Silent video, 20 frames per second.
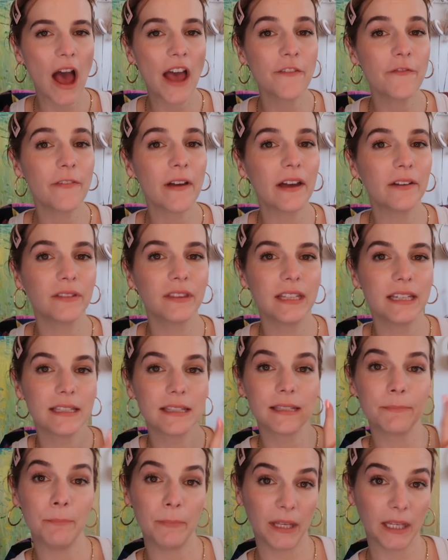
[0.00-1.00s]
I found
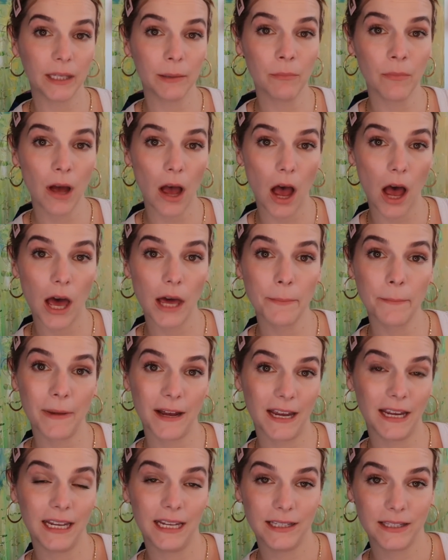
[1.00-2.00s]
this meme on
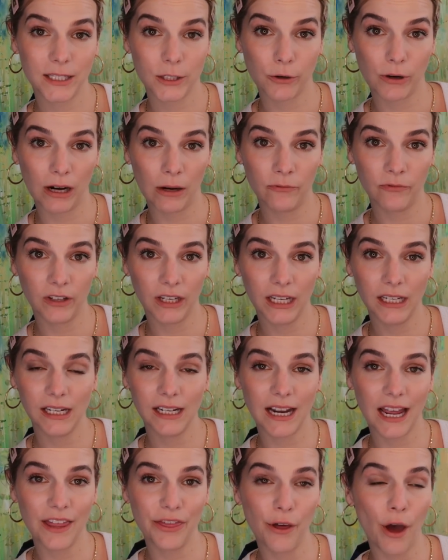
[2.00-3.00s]
my Instagram feed
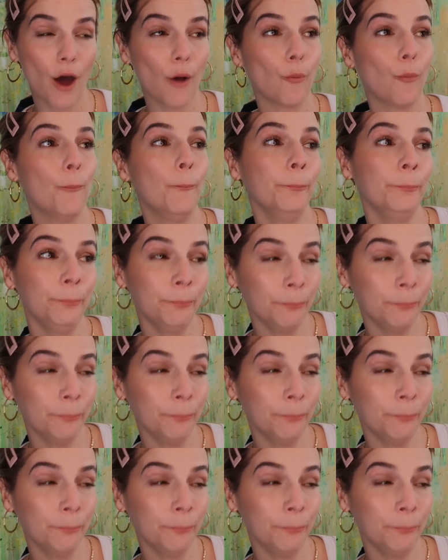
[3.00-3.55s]
and I thought,